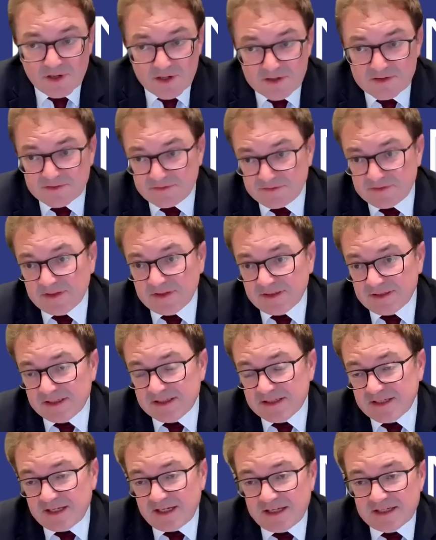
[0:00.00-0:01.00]

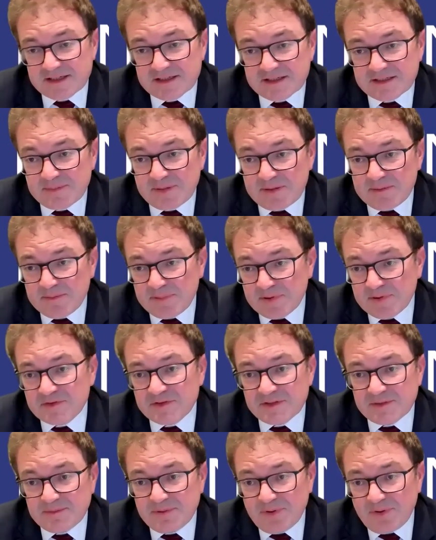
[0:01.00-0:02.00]
Moreover, this case has been
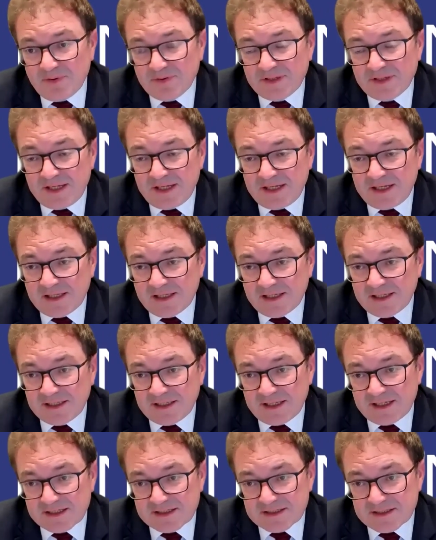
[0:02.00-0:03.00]
built upon,
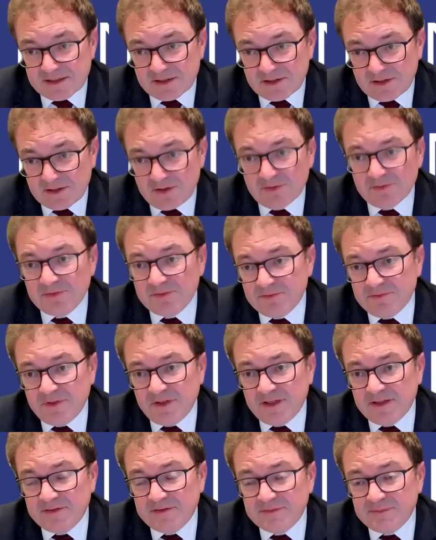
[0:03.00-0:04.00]
like layers in a
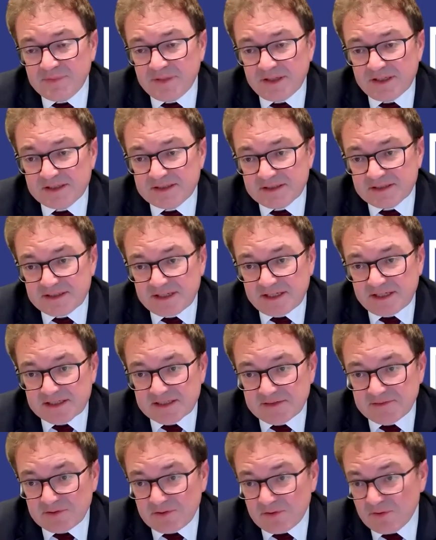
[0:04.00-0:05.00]
coral reef, by
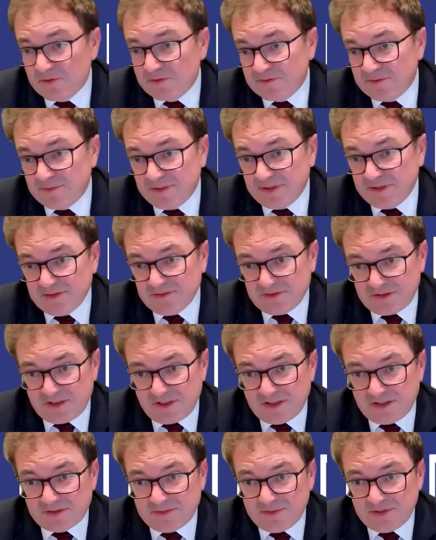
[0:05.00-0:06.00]
successive Court of Appeal
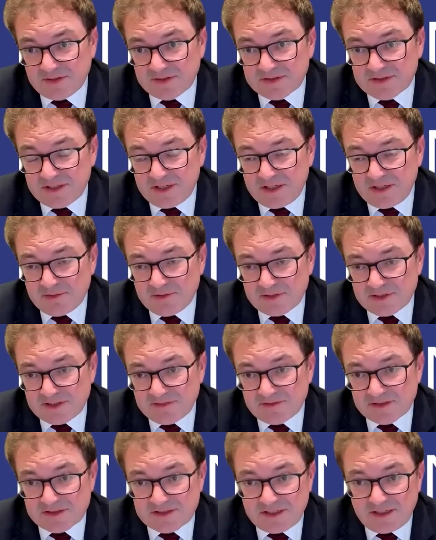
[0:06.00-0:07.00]
judgments
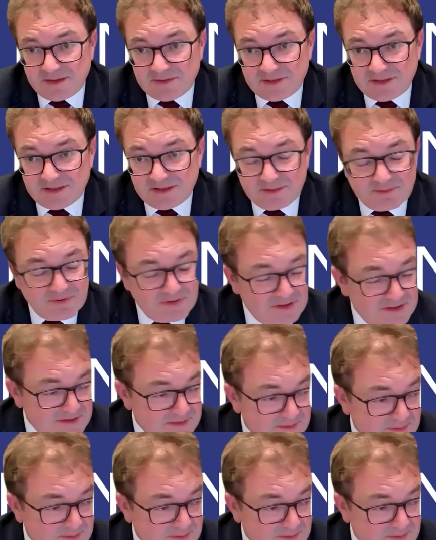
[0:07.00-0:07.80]
which have accepted the